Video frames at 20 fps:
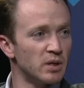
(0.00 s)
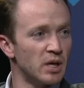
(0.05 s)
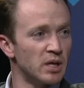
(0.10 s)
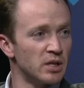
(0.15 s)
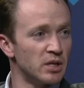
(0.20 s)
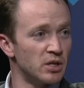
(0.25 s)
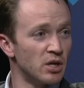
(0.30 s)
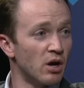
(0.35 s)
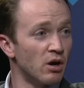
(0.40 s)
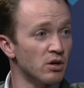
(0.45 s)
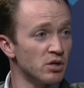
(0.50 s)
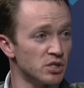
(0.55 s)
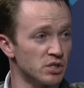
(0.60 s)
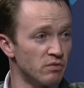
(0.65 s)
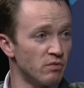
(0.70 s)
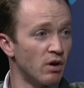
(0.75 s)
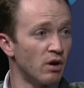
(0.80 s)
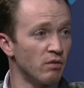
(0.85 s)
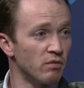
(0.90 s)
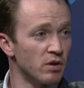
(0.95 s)
and the dollars
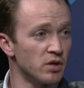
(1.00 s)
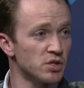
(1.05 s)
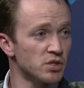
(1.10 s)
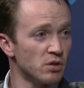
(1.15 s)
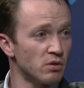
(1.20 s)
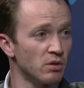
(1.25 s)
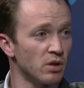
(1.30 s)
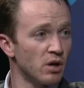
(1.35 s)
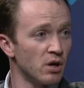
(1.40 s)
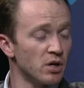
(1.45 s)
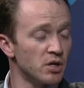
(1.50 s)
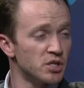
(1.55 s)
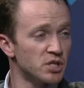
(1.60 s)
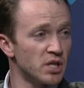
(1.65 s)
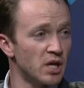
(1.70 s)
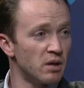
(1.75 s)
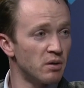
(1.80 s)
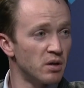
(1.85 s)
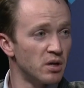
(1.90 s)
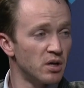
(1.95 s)
involved are so large
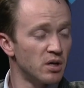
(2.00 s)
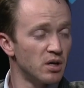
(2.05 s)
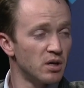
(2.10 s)
that